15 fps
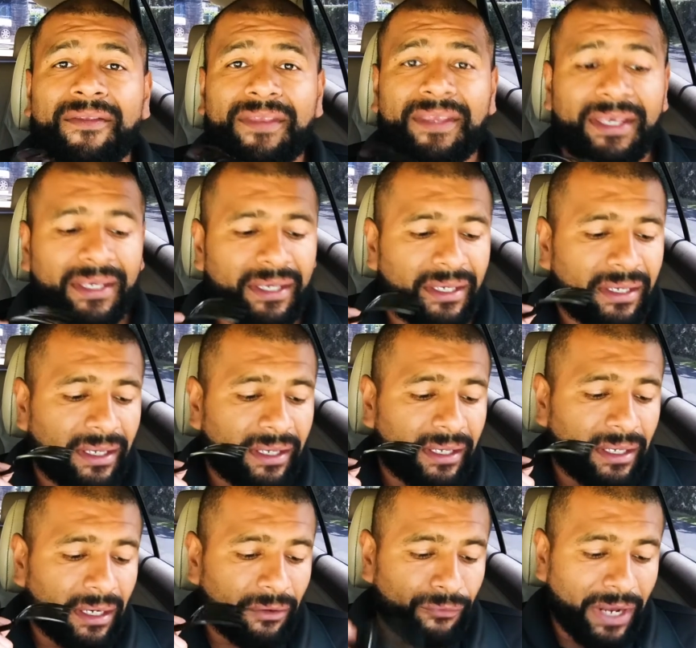the
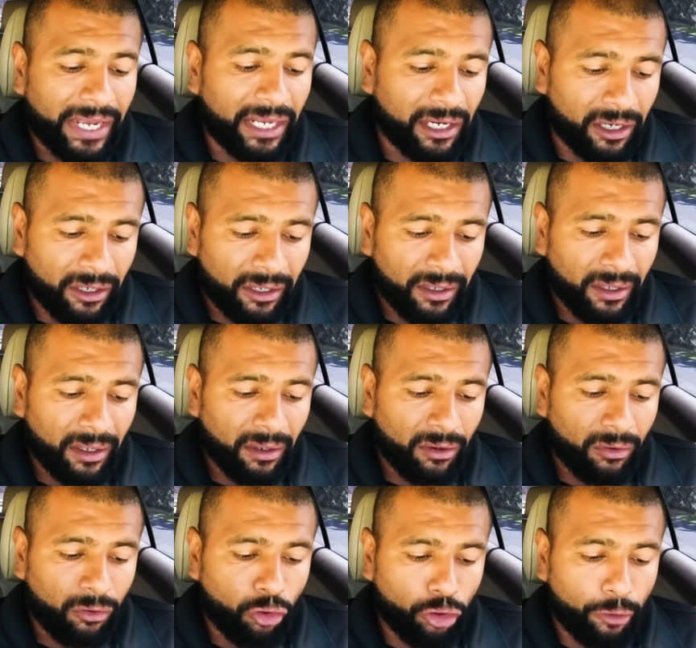regular
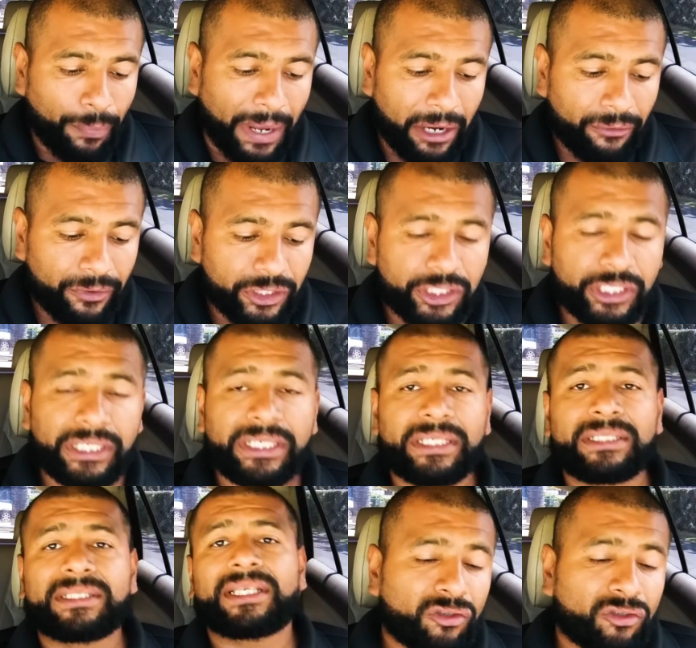quarter pounder with cheese.